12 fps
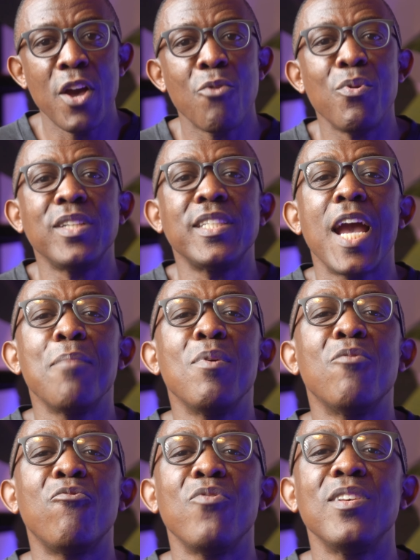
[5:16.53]

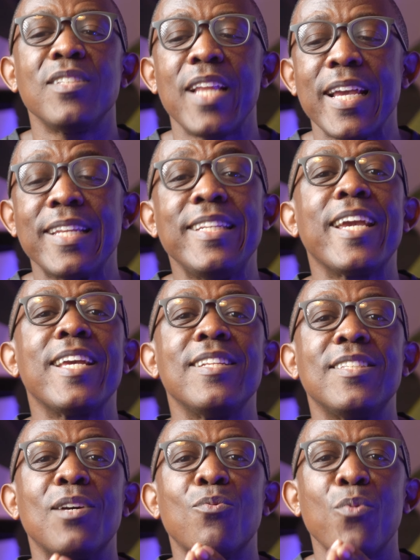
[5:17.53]
Retirement feels like
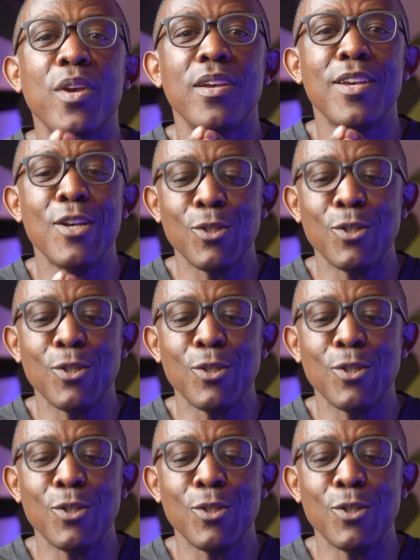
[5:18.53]
decades away,